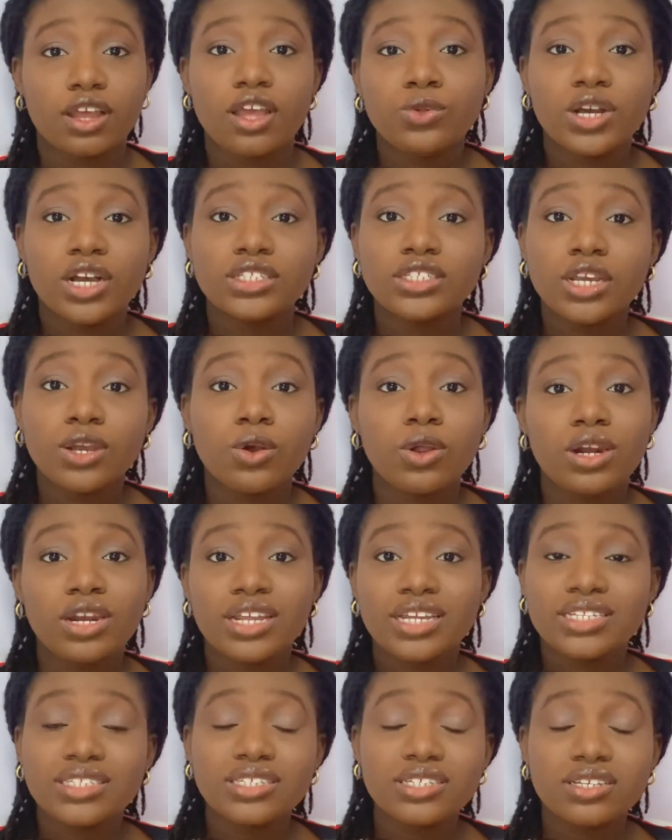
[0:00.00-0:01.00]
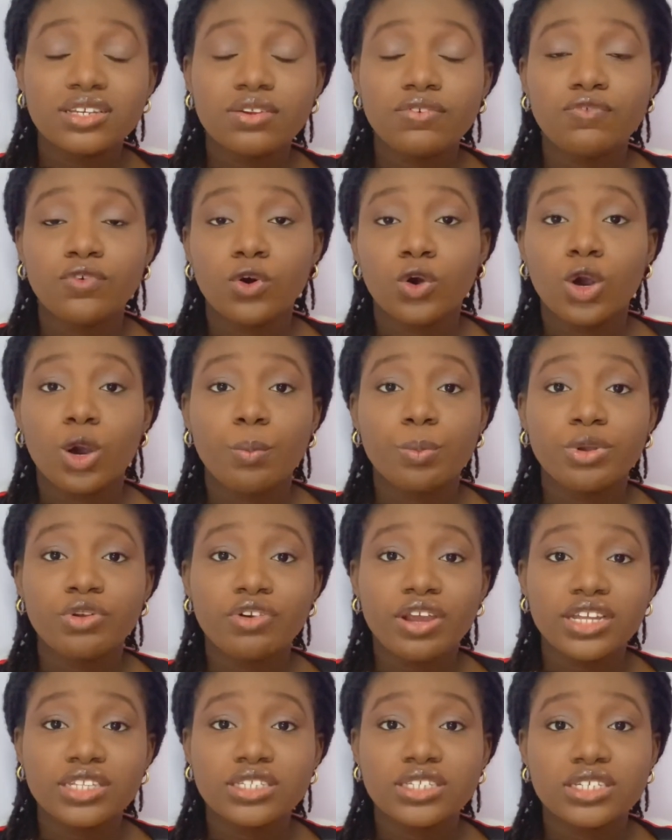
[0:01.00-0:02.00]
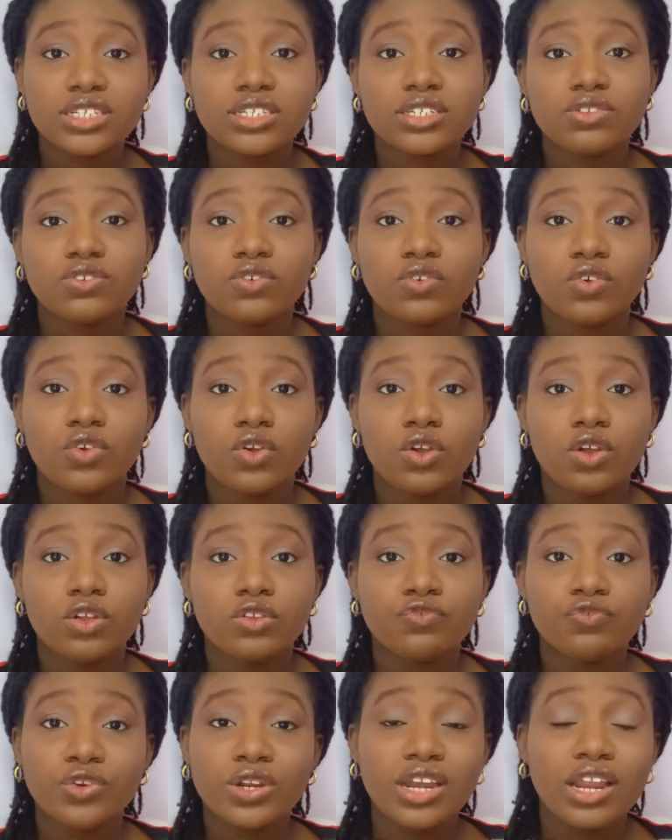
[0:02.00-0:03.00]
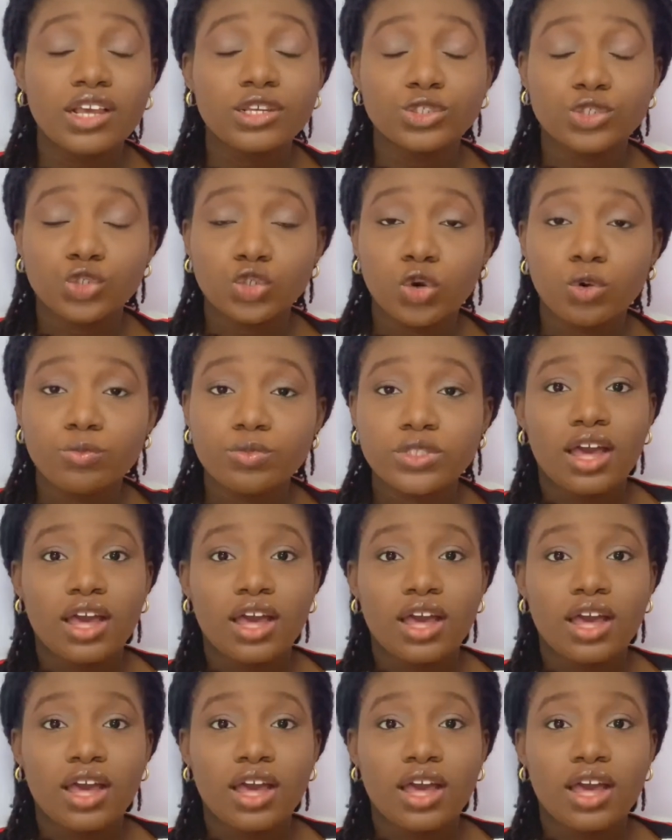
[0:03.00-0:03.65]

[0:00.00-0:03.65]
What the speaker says: You can check on LinkedIn for copywriting freelance jobs.